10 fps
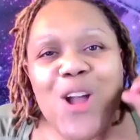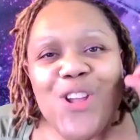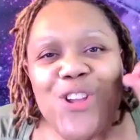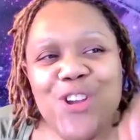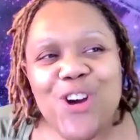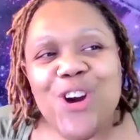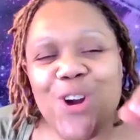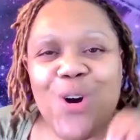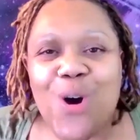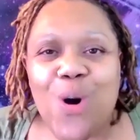your
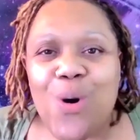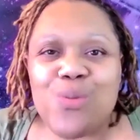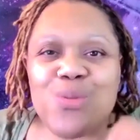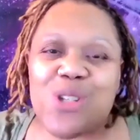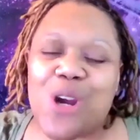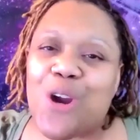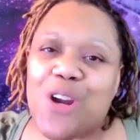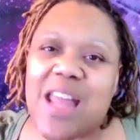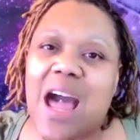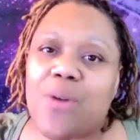goals
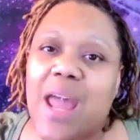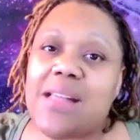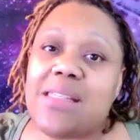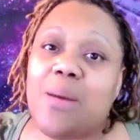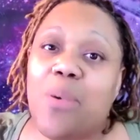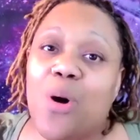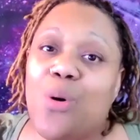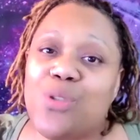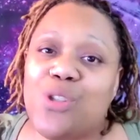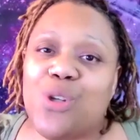turned out as
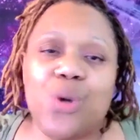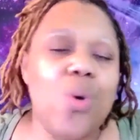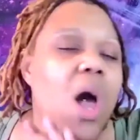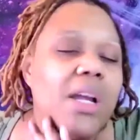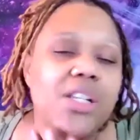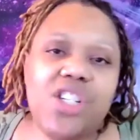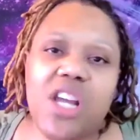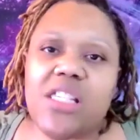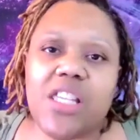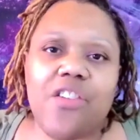opposed to
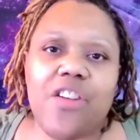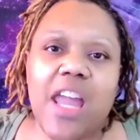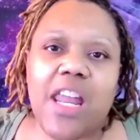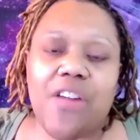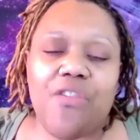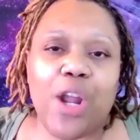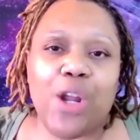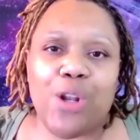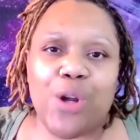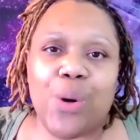just creating
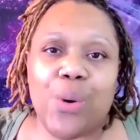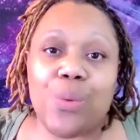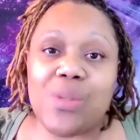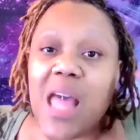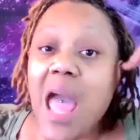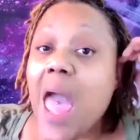regular goals.